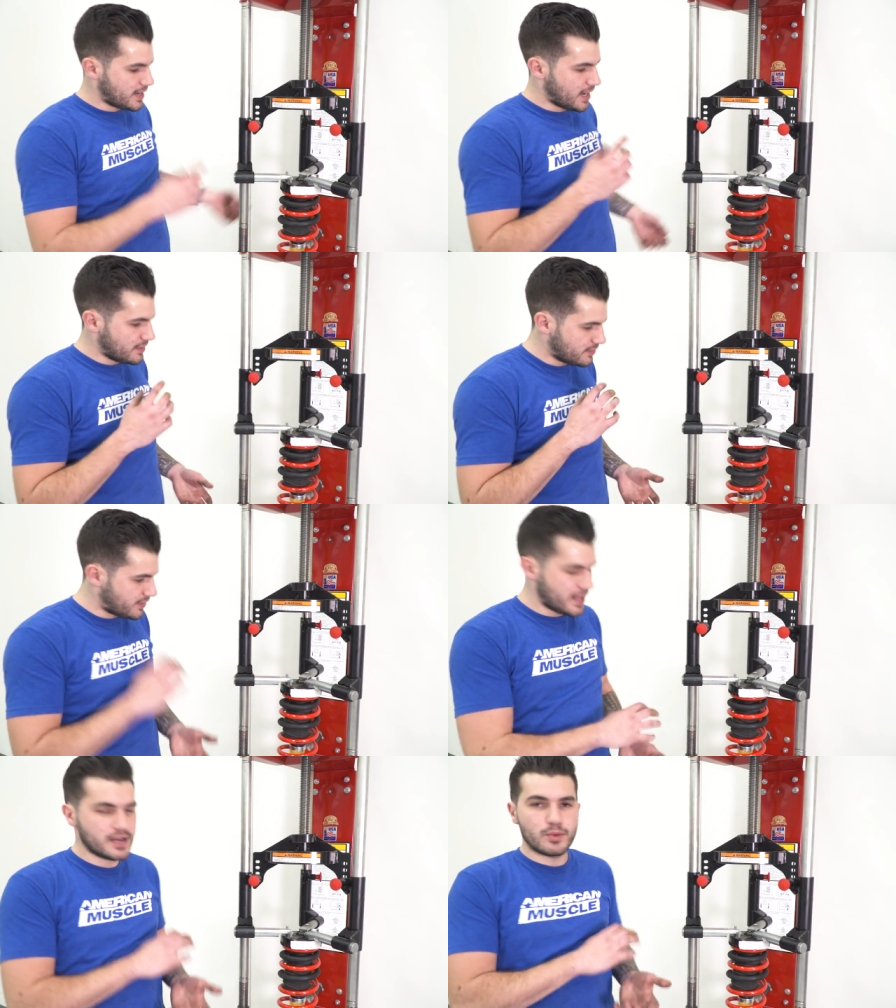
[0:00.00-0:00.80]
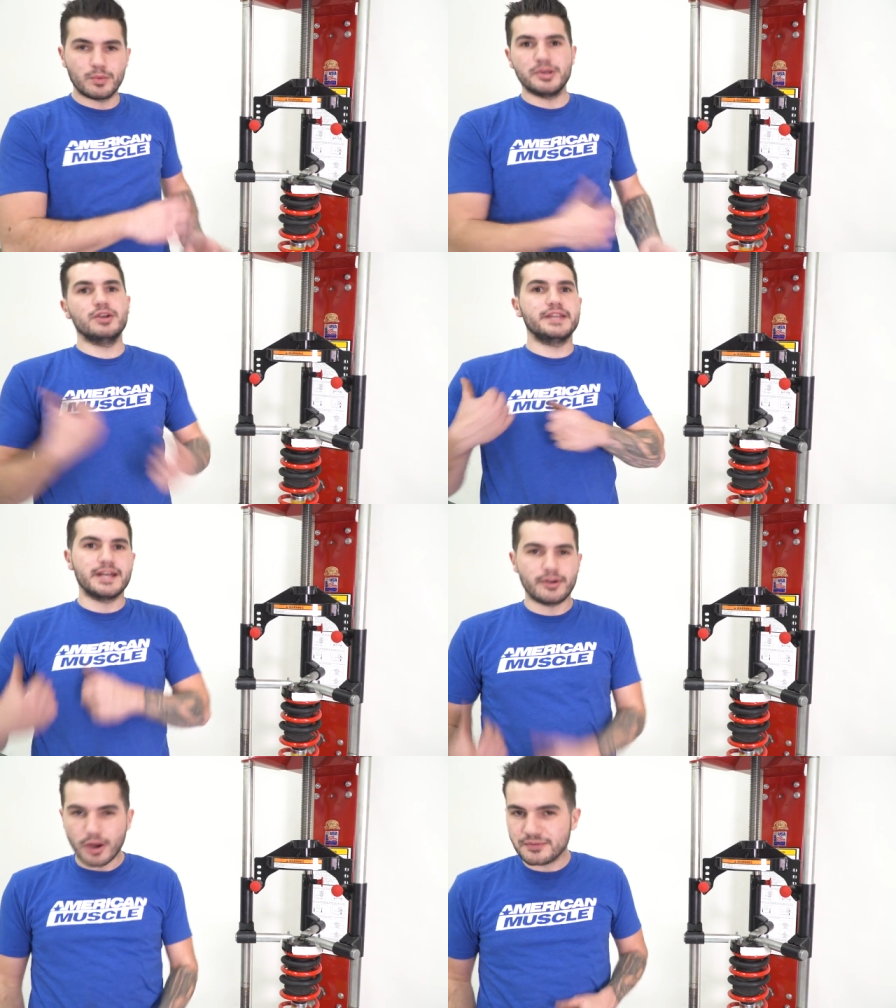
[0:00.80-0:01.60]
and then it will be good to
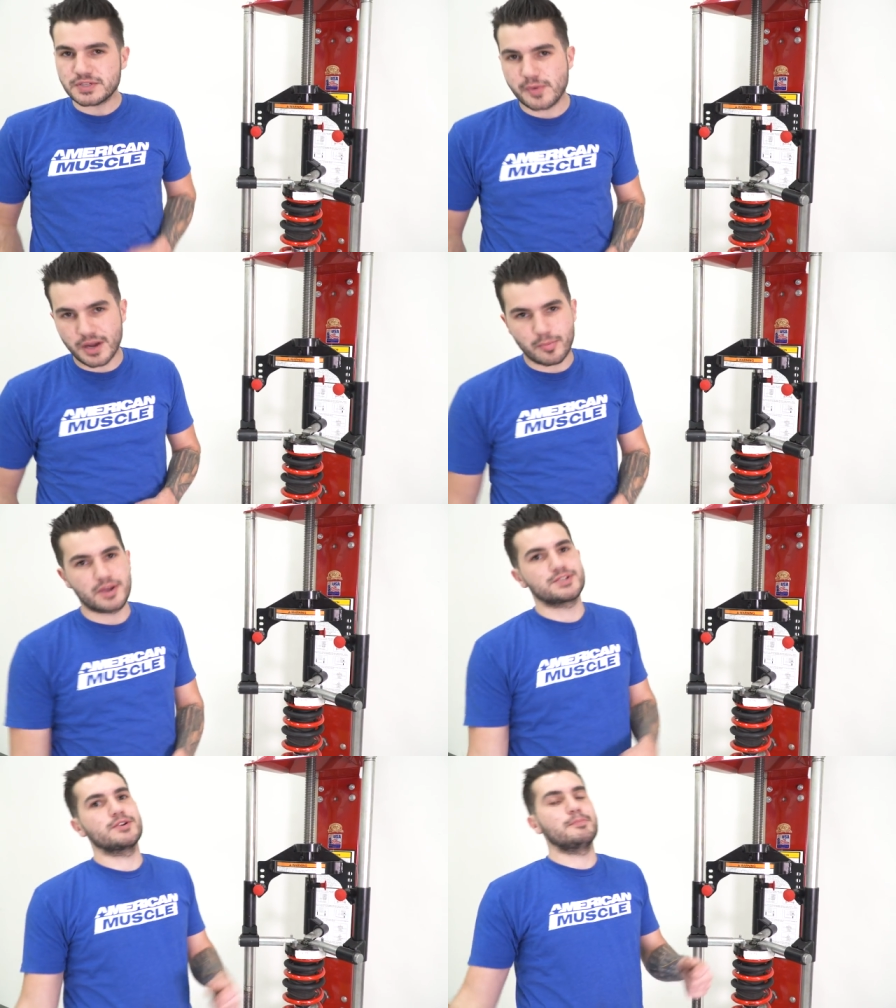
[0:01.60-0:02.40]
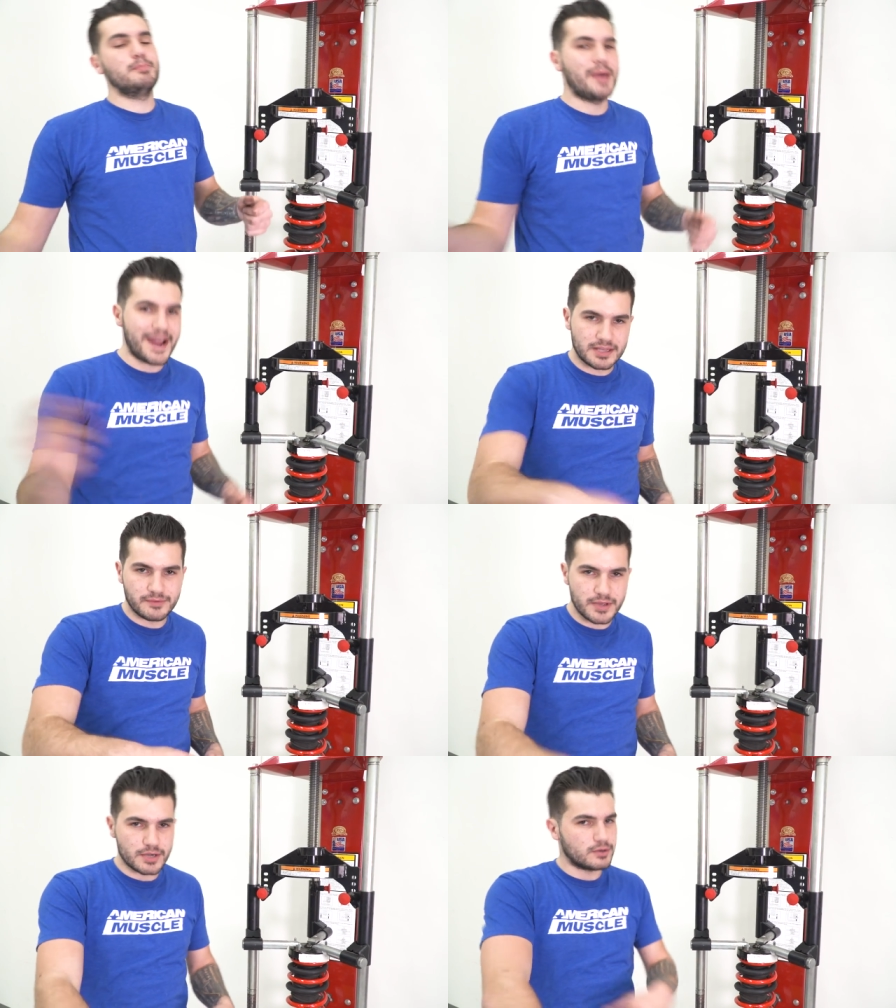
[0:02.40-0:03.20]
get it off the spring compressor, back in
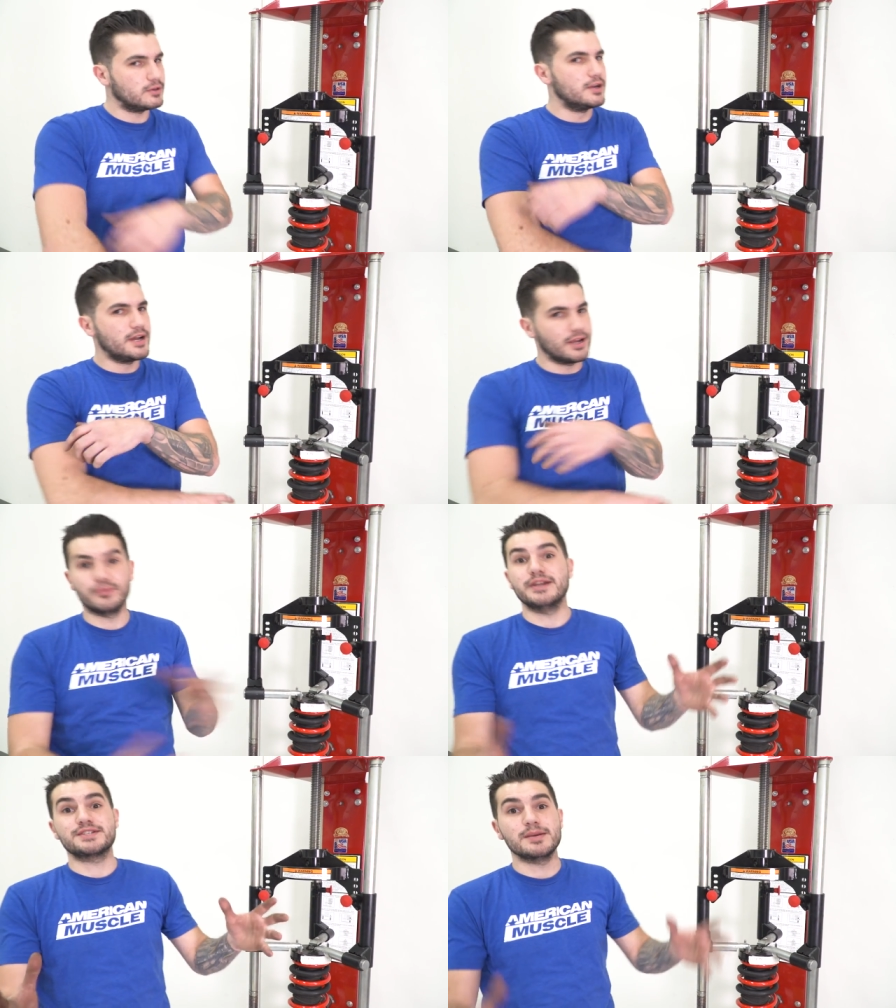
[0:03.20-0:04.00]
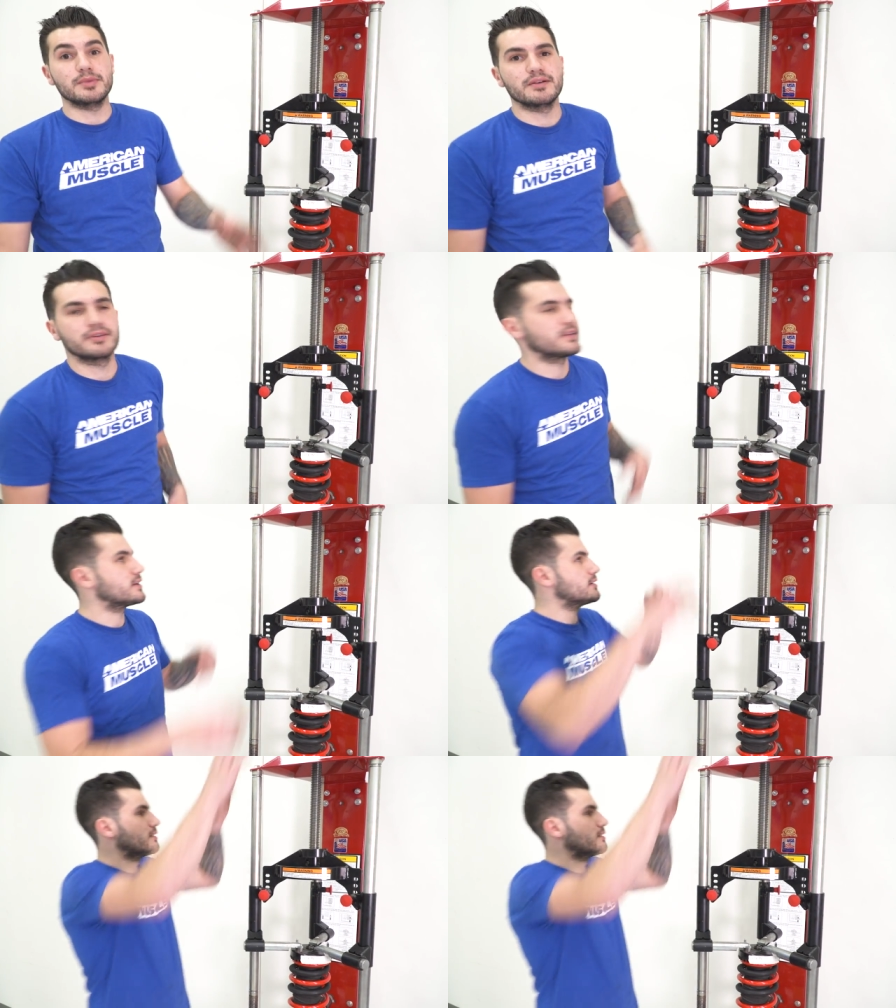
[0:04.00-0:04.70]
the vehicle, and reassemble everything.